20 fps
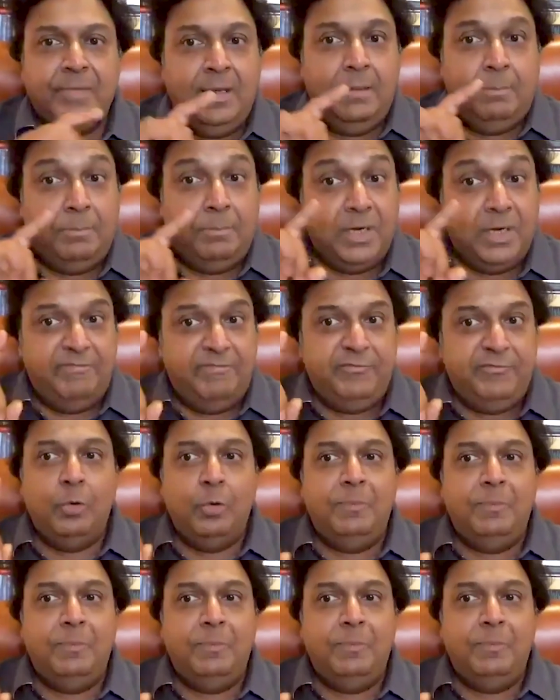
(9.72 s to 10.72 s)
But if you
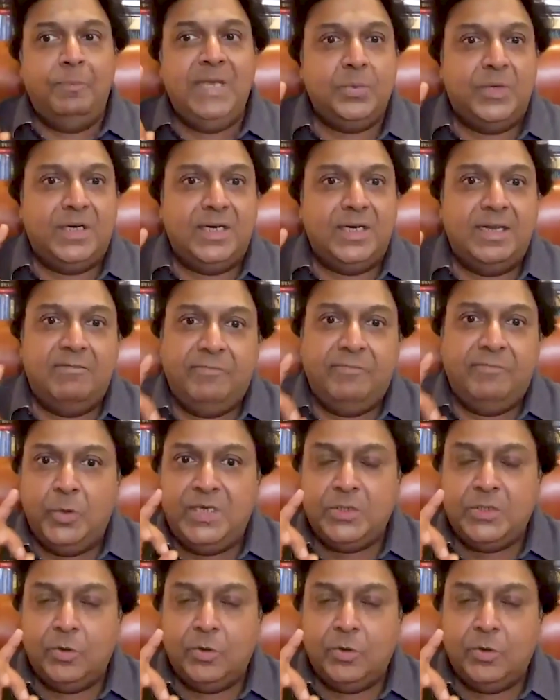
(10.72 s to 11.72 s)
obey his word and follow
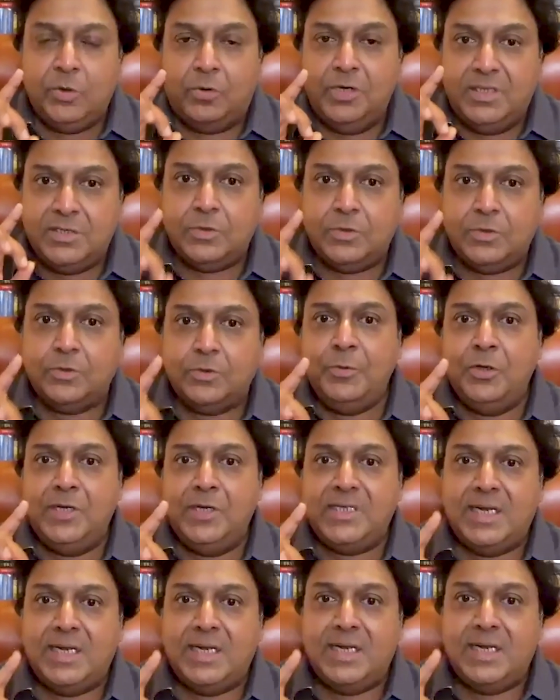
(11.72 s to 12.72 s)
his order
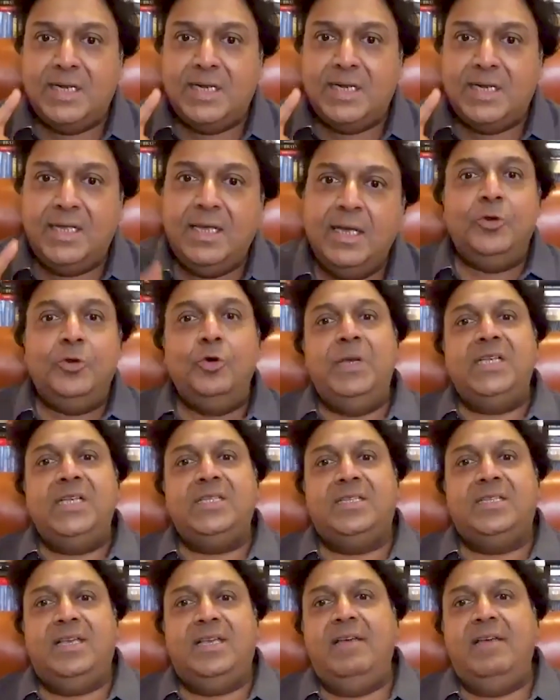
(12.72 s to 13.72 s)
scrupulously, you
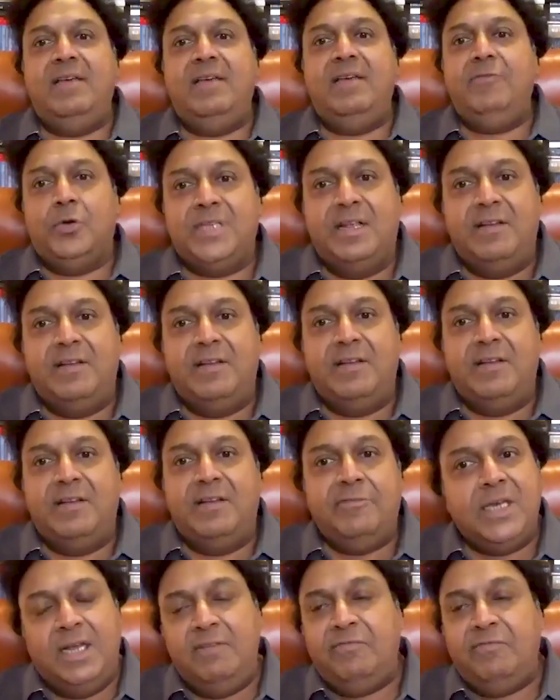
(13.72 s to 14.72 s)
may save yourself
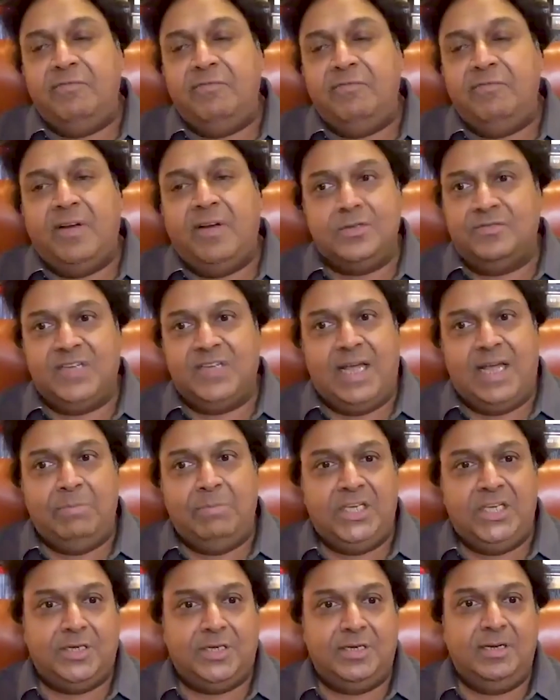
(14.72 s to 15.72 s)
from the hellfires of
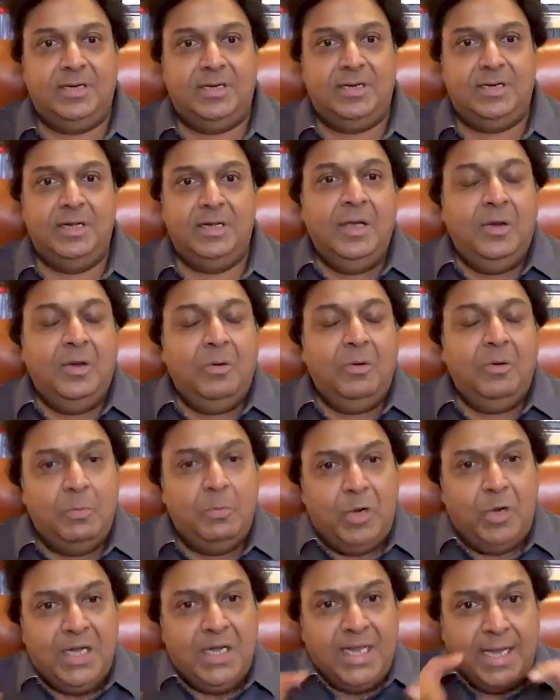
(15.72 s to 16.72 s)
damnation.
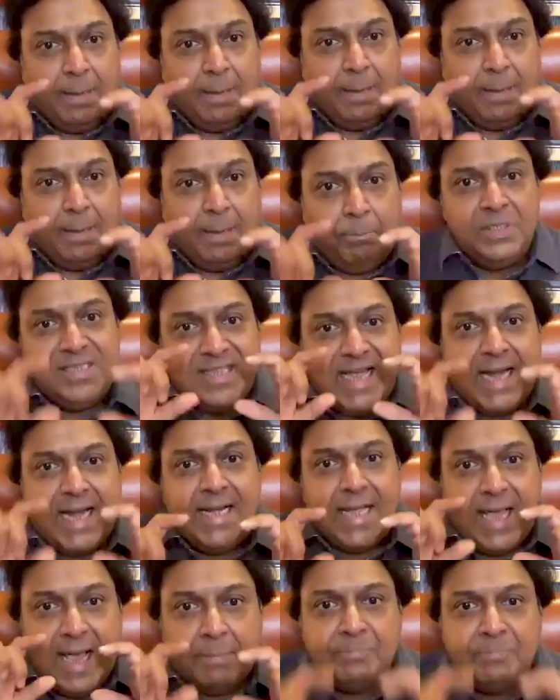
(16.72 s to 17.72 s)
When one couples
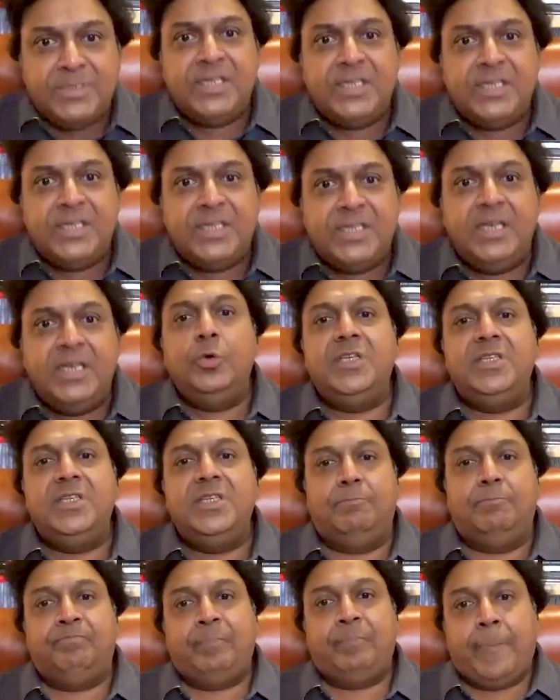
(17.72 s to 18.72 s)
that
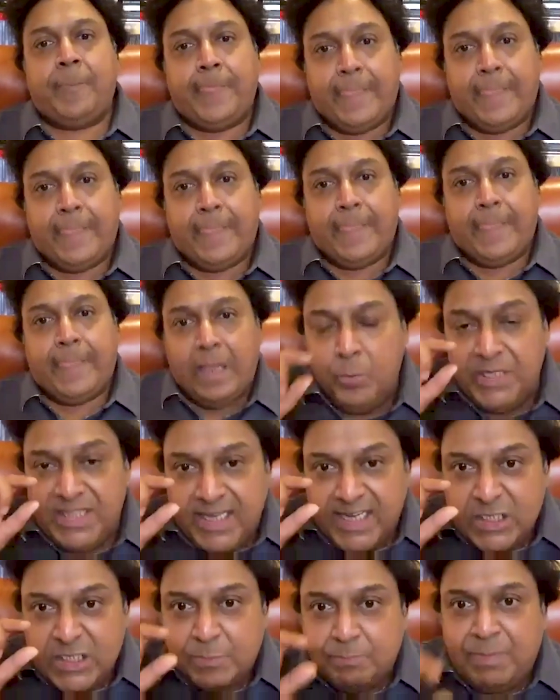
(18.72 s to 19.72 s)
absolutism
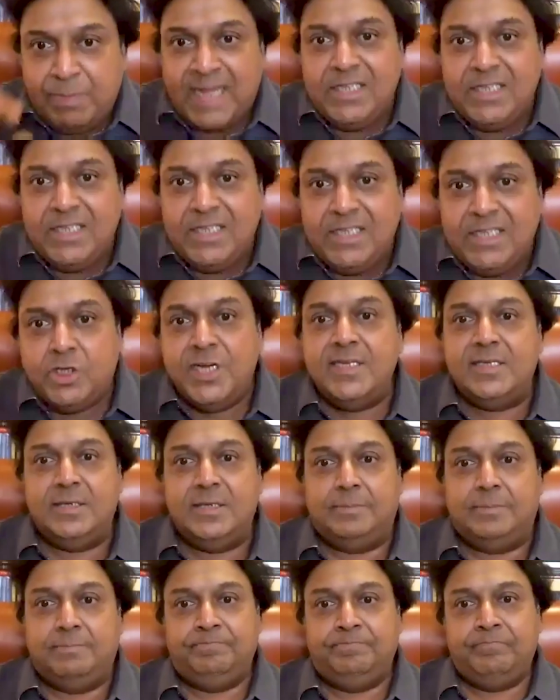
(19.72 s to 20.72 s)
with
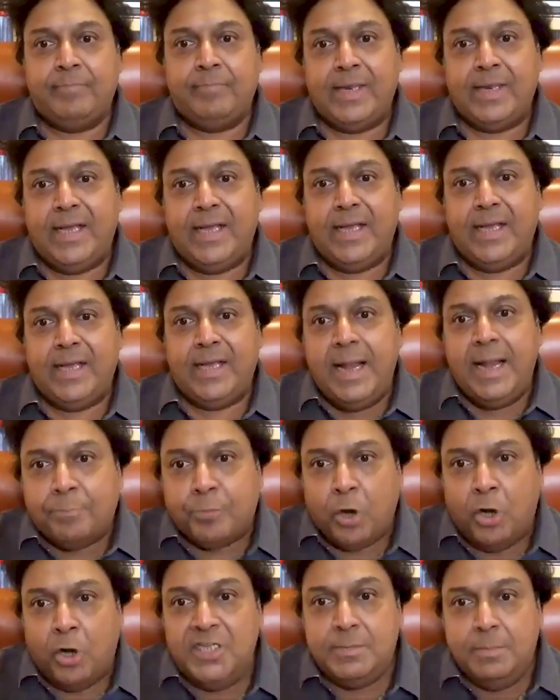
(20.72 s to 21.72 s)
expansionism
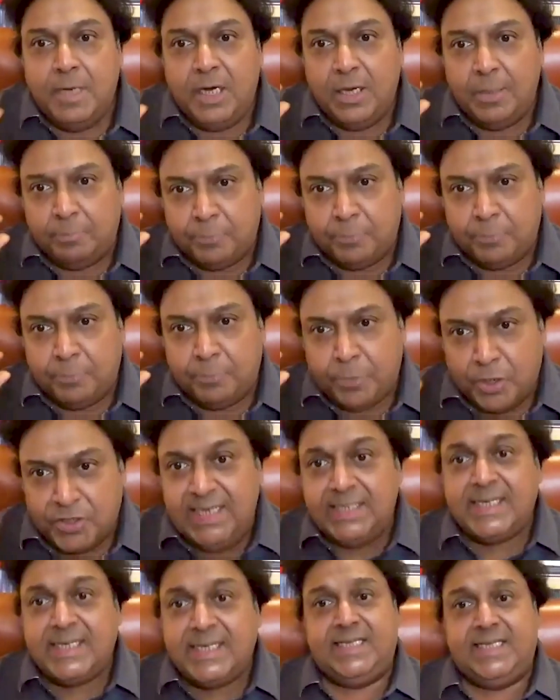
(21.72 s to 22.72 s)
and
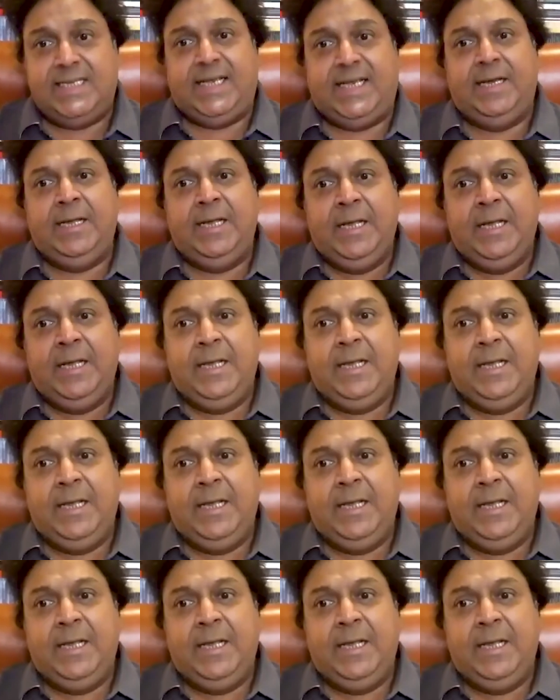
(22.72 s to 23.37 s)
proselytizing,